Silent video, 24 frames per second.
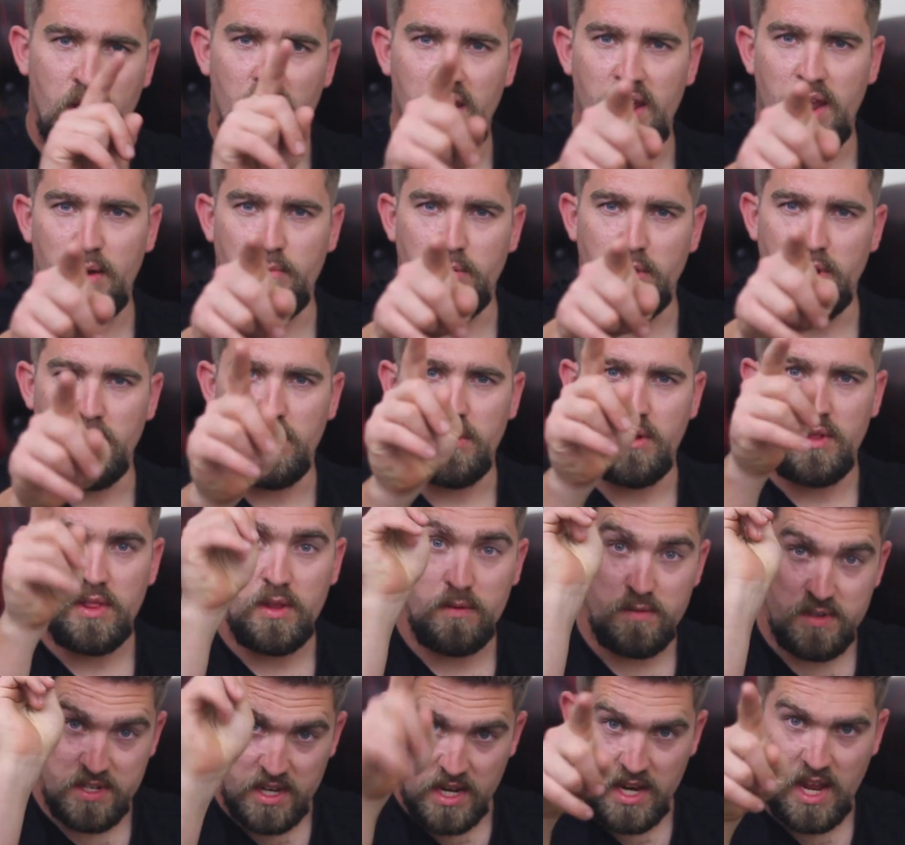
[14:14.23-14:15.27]
Lemon. There
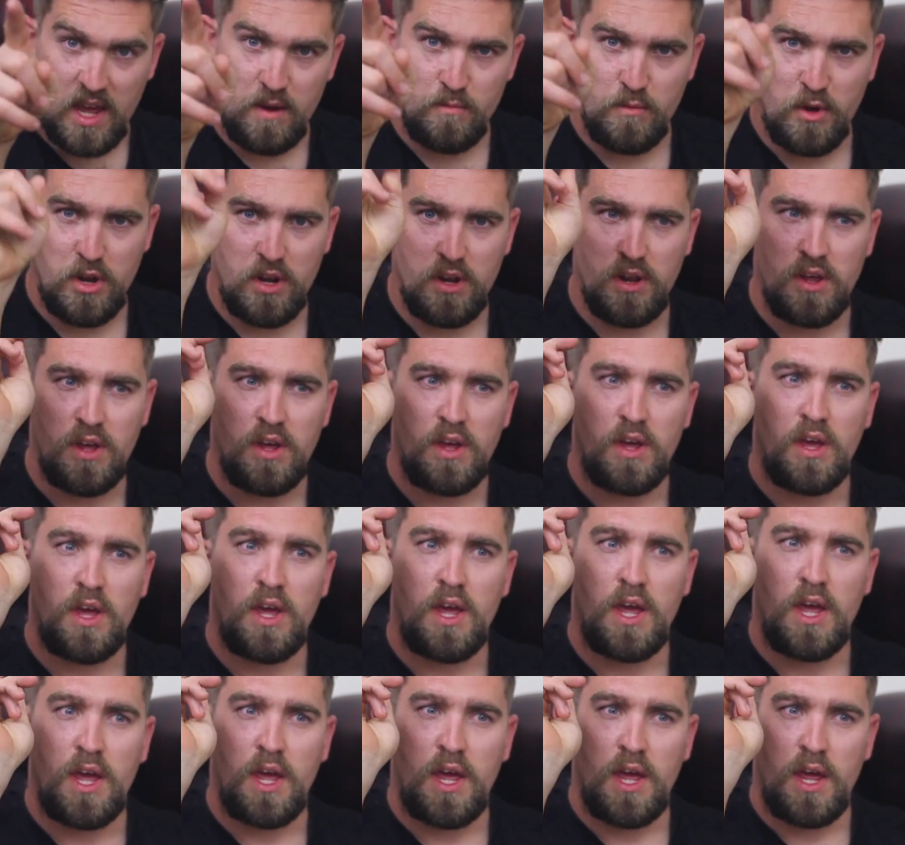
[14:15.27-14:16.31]
was lemon
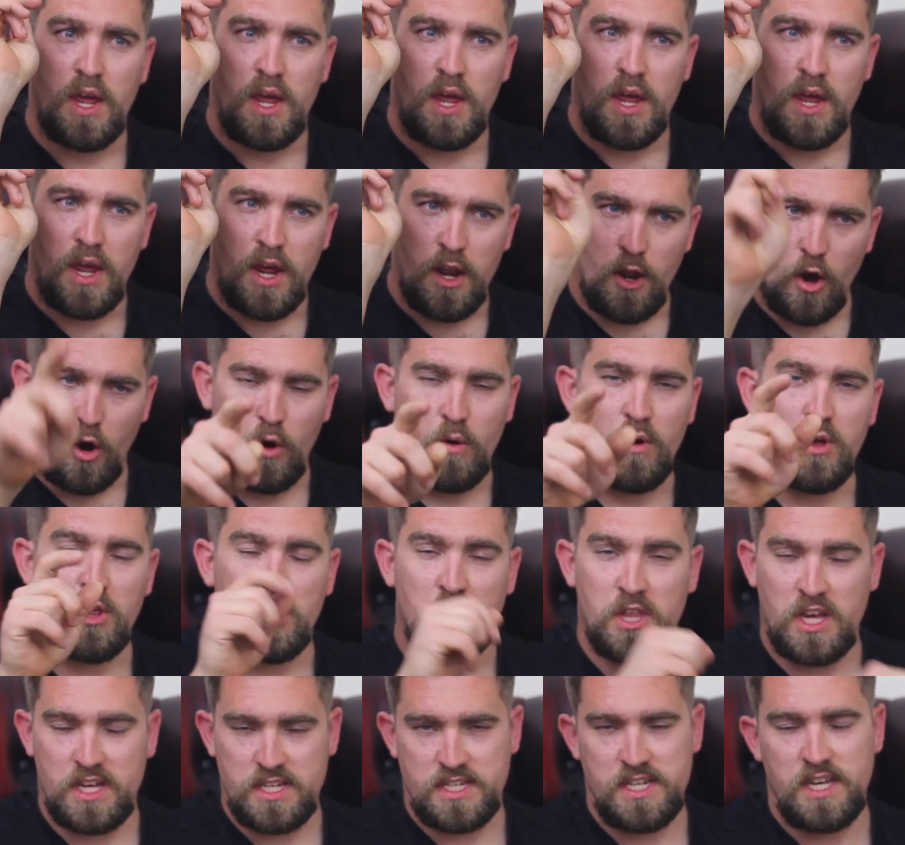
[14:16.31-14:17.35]
and orange.
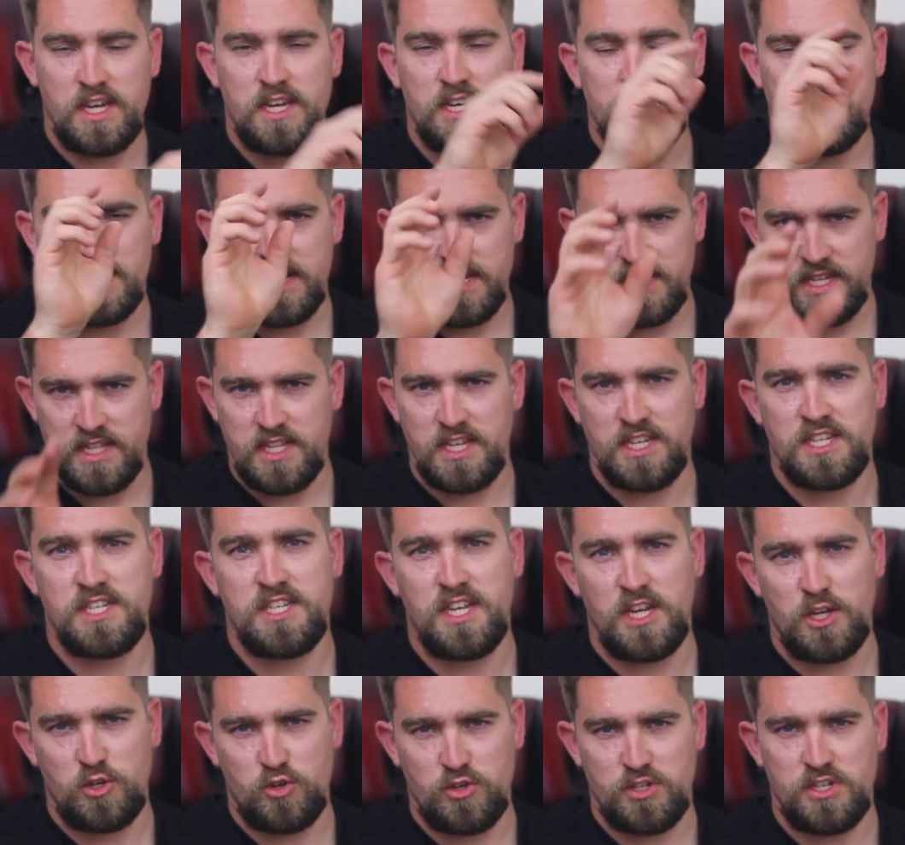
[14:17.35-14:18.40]
That's it, because I said there's
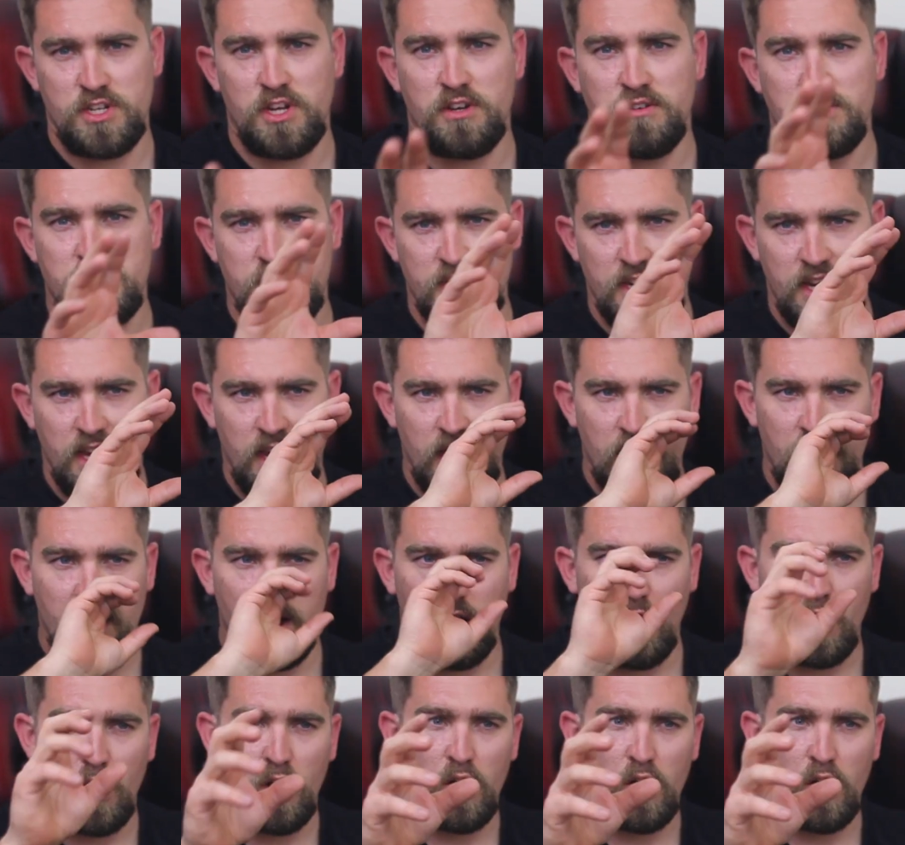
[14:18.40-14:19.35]
citrus notes in here.